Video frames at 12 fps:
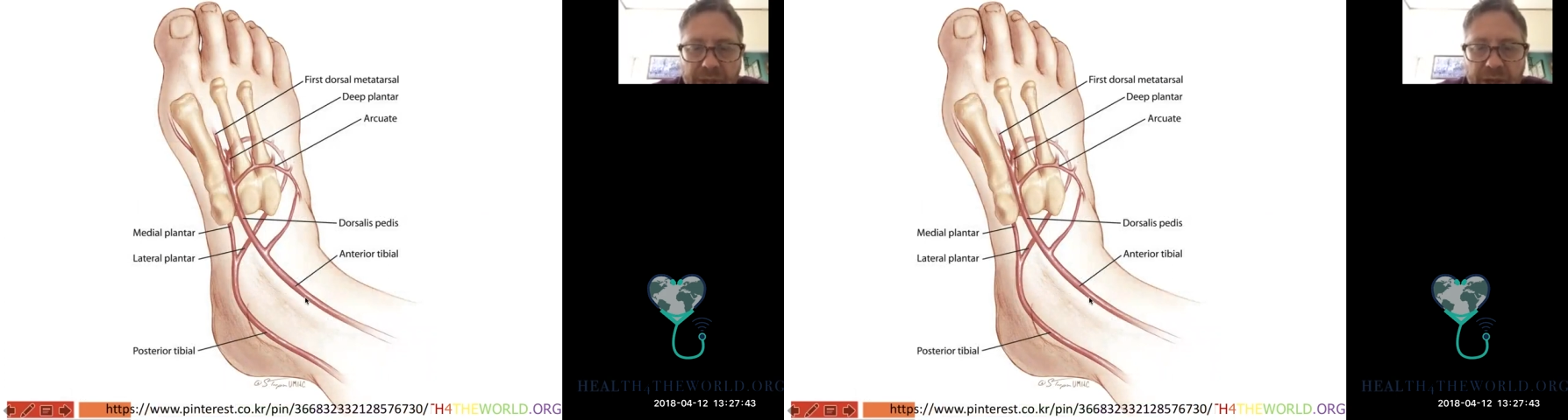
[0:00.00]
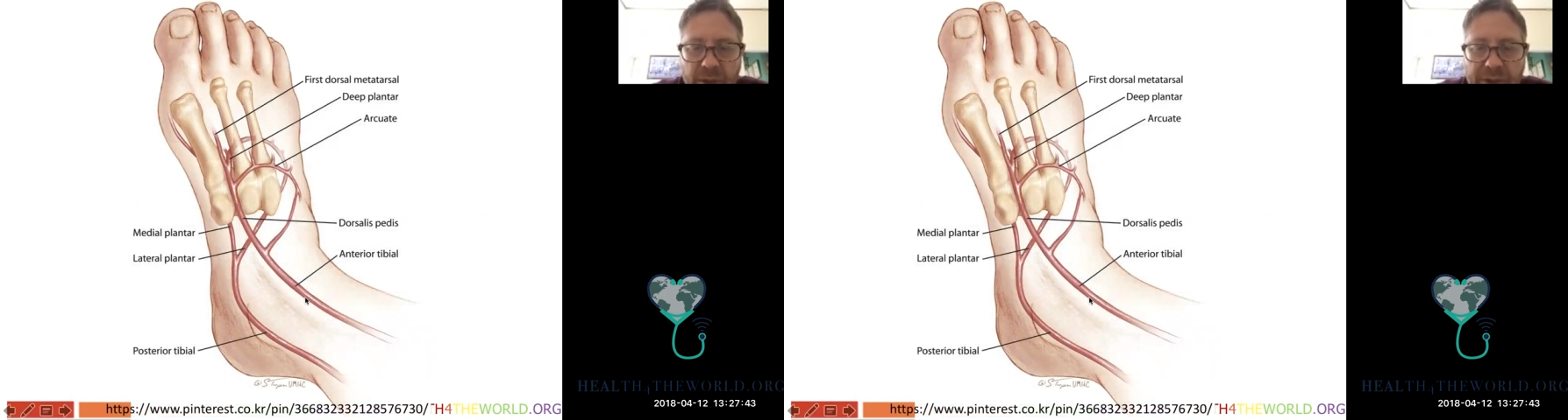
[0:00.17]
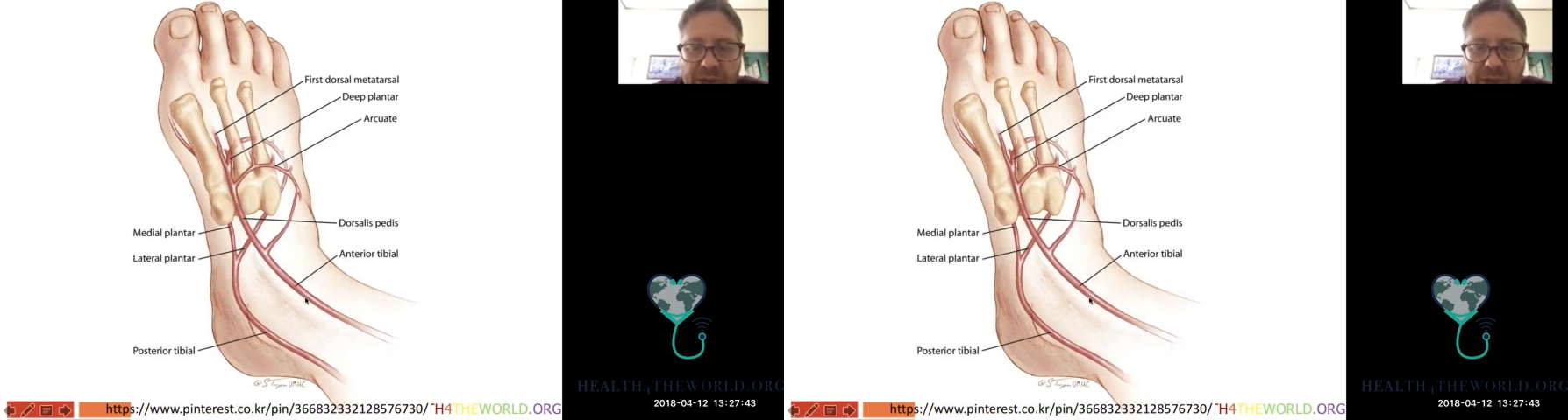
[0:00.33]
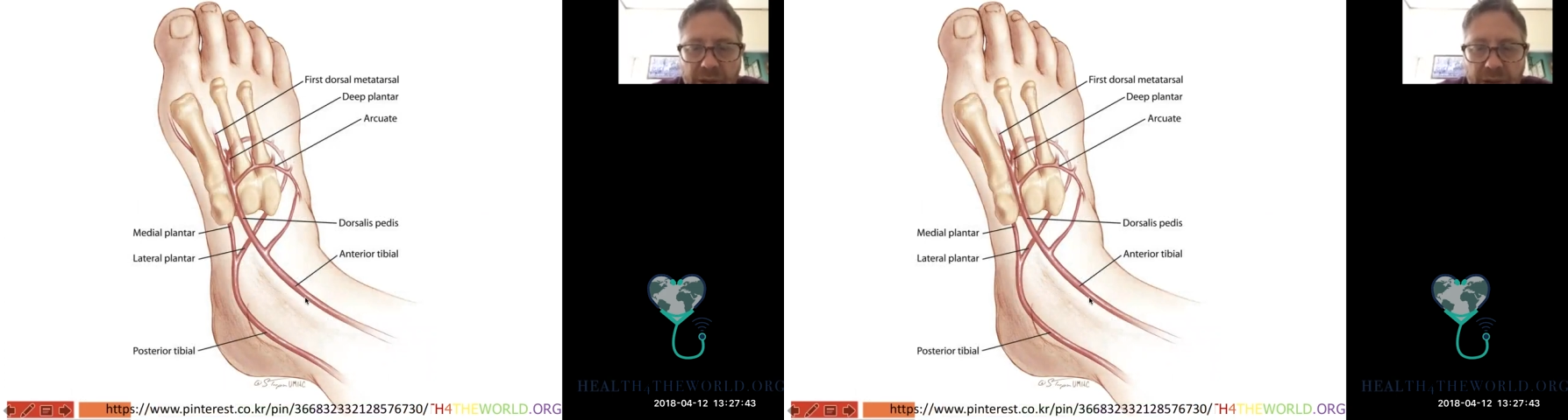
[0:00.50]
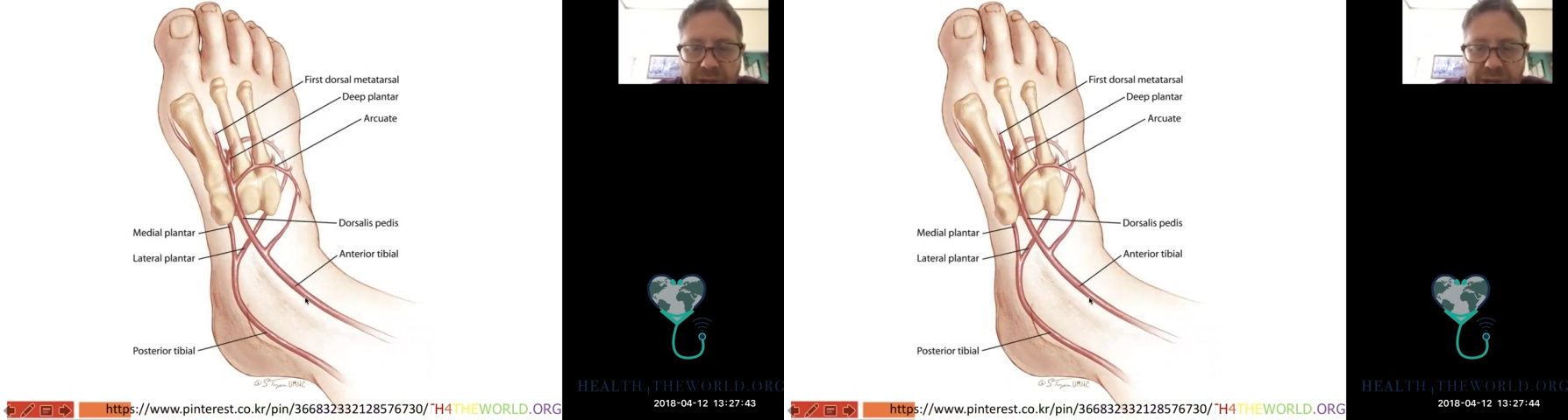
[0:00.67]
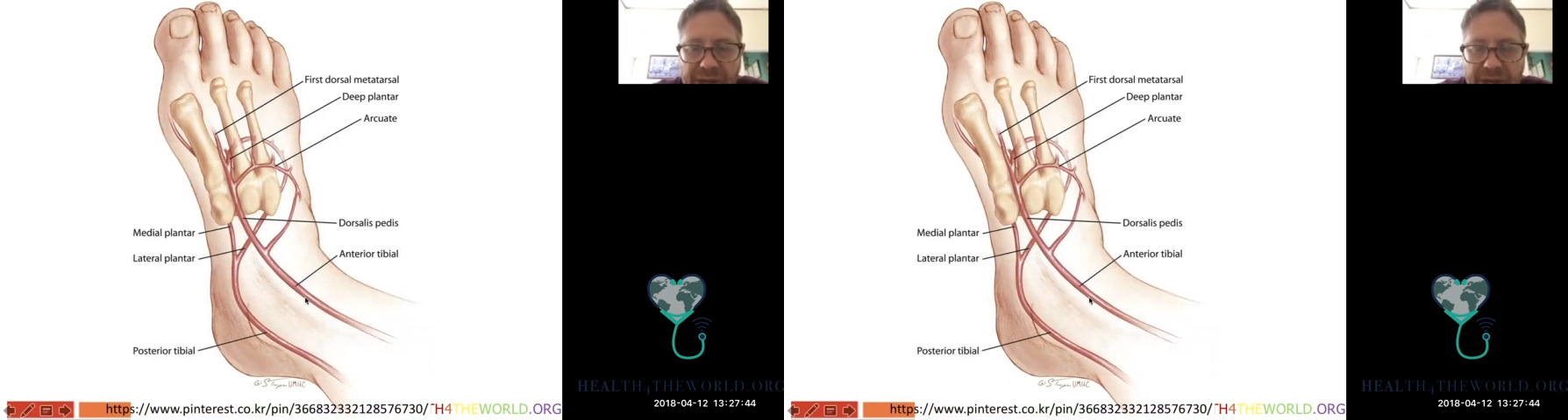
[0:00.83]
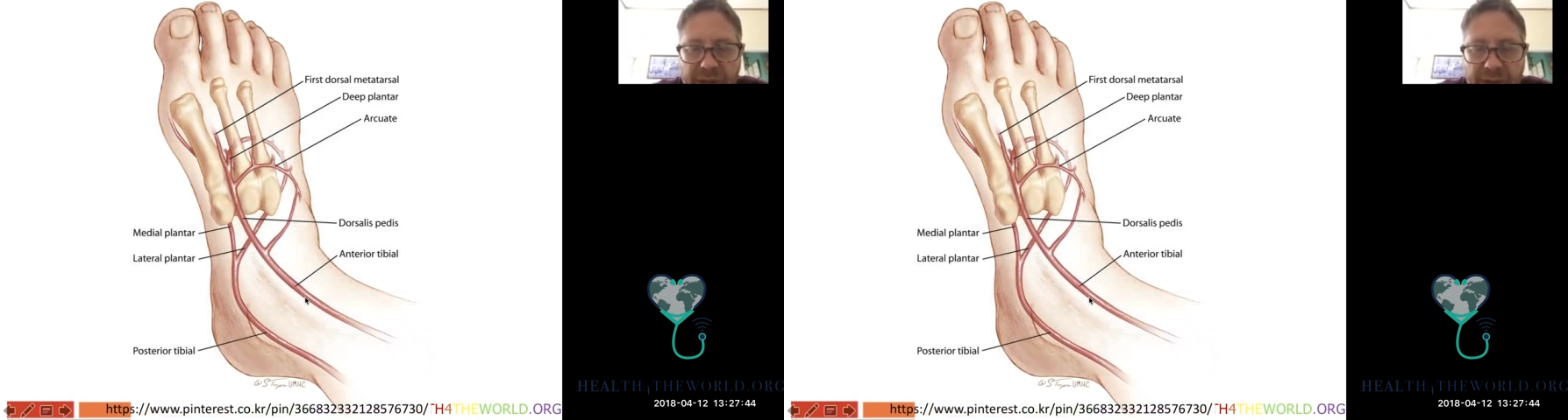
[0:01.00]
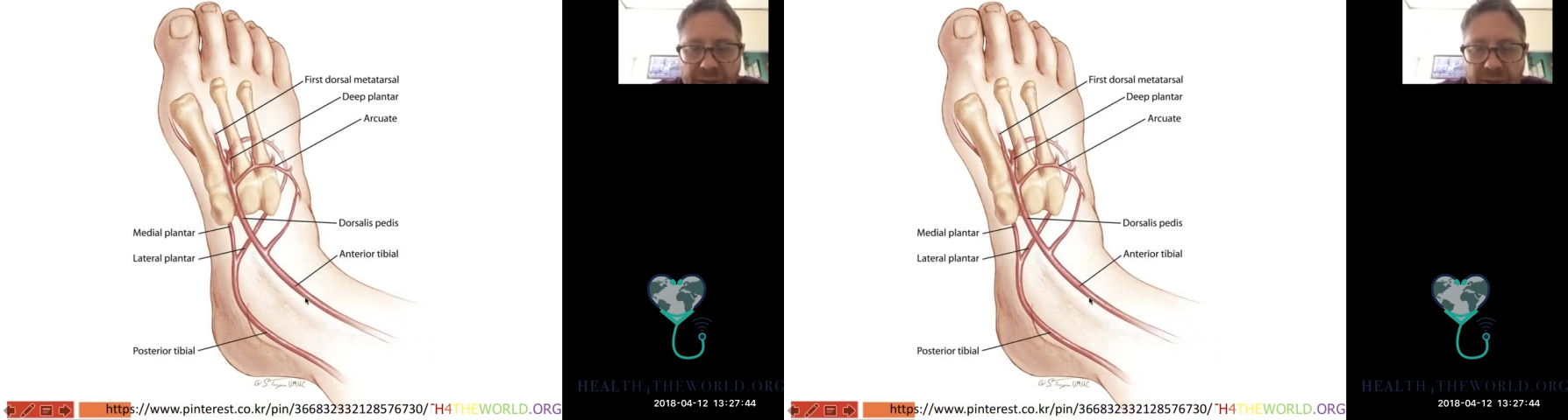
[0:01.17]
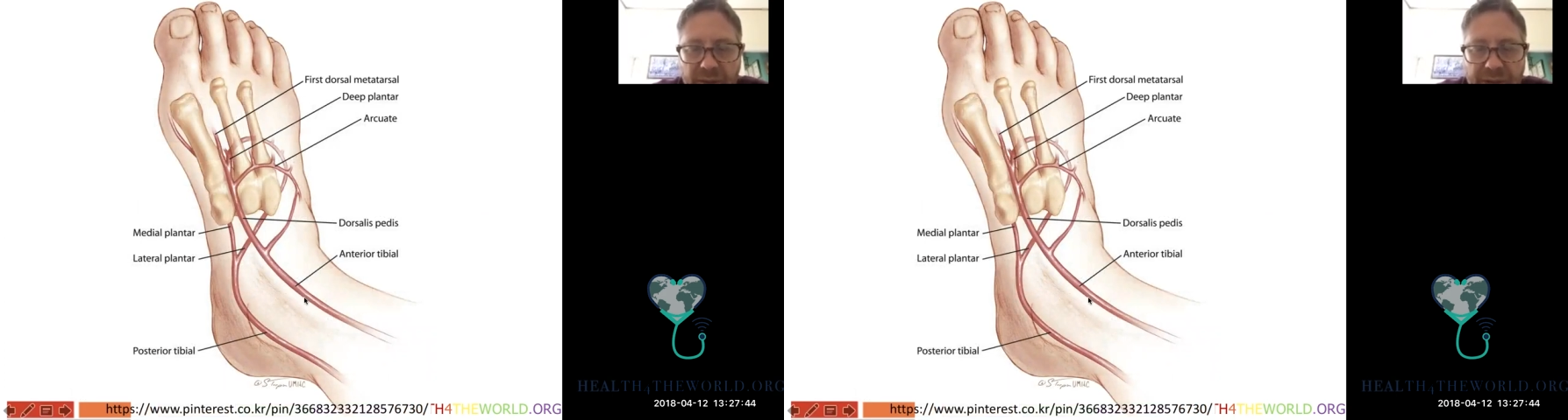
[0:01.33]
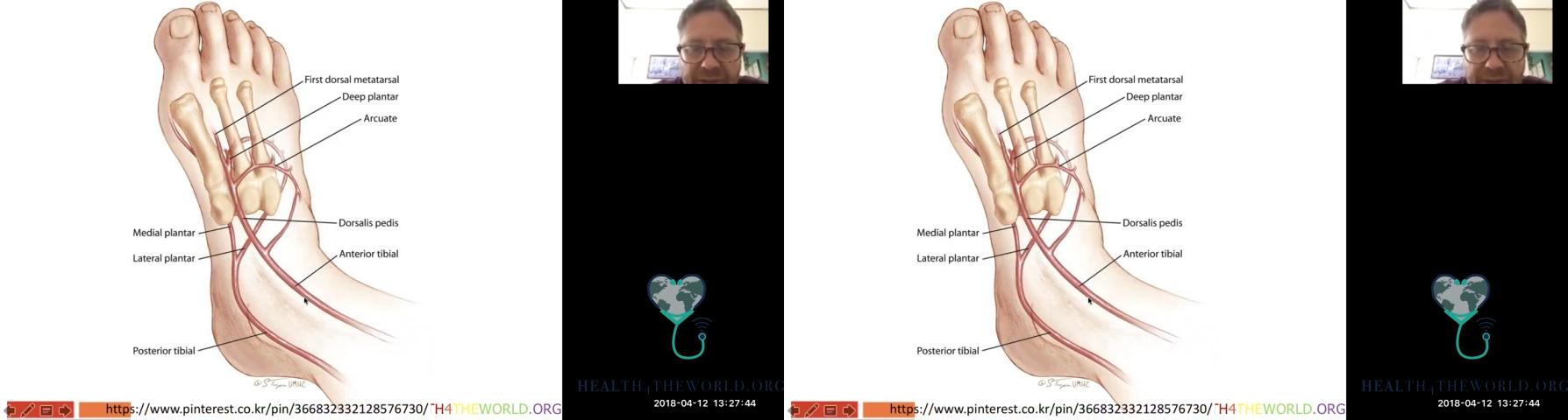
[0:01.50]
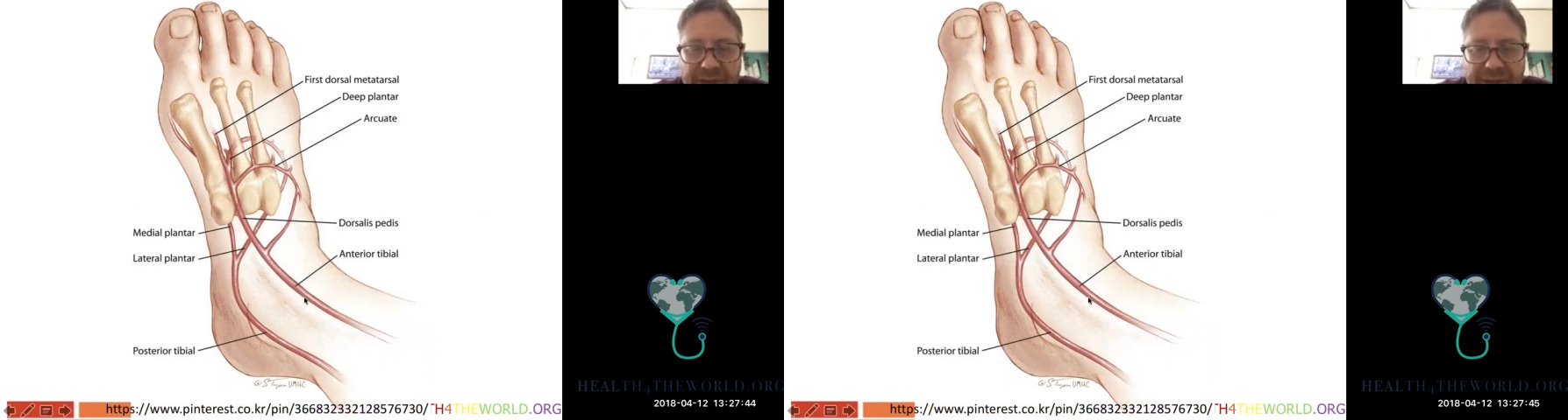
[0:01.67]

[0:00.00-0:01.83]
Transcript: Here we are getting another look